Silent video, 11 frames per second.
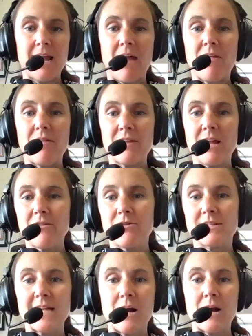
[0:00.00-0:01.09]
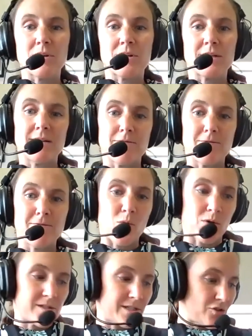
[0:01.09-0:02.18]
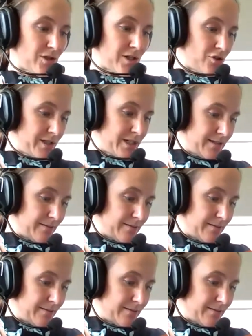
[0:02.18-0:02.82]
And then the other is how we're going to enforce trick-or-treating.